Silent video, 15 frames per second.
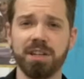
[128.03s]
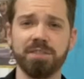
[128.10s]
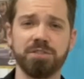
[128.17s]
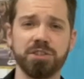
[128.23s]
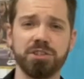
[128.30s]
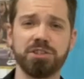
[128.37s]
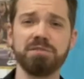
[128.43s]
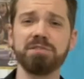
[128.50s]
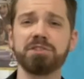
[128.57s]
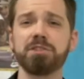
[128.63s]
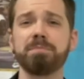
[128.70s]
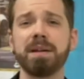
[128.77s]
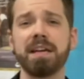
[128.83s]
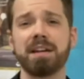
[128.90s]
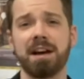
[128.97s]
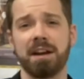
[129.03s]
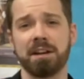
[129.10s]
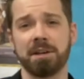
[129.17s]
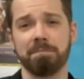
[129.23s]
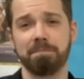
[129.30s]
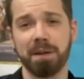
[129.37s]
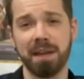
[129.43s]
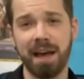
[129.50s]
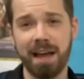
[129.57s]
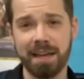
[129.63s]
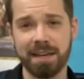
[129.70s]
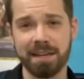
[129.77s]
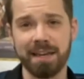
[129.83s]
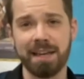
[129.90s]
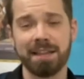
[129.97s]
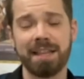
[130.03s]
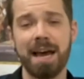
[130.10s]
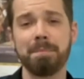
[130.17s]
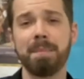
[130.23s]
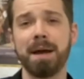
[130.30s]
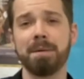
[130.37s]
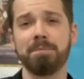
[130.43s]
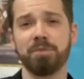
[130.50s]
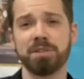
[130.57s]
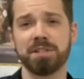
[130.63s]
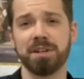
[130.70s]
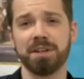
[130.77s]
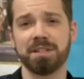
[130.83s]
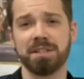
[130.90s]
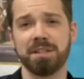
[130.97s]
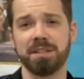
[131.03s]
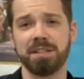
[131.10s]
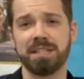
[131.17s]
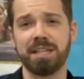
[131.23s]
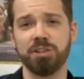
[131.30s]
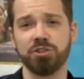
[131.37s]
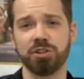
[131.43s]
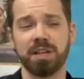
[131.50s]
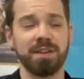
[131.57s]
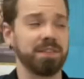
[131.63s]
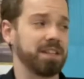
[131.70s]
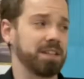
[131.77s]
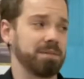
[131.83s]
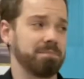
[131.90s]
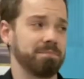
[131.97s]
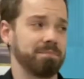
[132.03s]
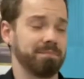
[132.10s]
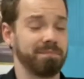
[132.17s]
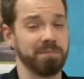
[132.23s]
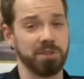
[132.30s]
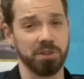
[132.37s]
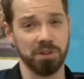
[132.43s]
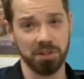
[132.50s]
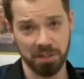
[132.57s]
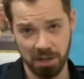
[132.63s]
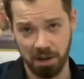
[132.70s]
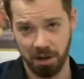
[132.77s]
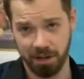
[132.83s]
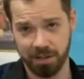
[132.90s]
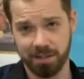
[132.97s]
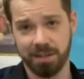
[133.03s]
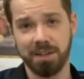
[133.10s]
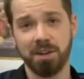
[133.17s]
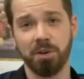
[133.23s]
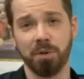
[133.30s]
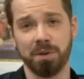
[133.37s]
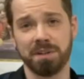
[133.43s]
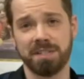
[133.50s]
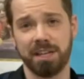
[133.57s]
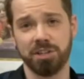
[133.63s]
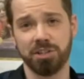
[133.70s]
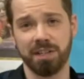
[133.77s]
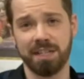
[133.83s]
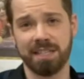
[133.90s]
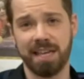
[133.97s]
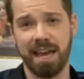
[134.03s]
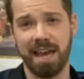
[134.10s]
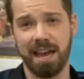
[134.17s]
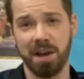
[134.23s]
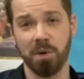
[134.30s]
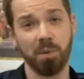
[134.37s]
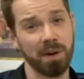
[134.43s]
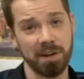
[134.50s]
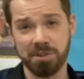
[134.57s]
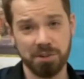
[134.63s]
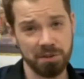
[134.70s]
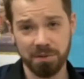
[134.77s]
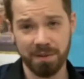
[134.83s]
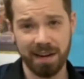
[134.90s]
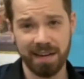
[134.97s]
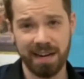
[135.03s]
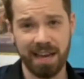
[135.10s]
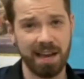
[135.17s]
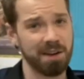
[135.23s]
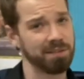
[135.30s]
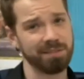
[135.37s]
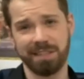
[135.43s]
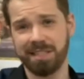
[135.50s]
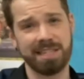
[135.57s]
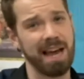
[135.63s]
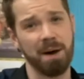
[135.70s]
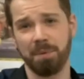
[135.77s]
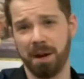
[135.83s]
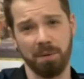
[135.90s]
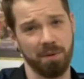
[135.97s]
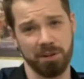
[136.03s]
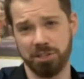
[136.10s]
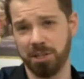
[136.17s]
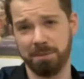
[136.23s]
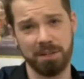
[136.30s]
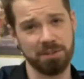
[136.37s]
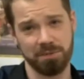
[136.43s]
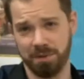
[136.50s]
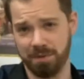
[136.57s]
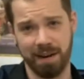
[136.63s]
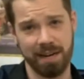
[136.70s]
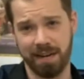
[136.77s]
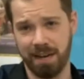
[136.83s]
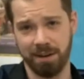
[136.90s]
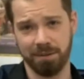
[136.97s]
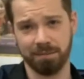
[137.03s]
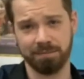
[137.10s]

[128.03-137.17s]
if the students are being non-compliant, that might result in the teacher giving them the look, or essentially saying, what you're doing right now is not what I want you to be doing right now.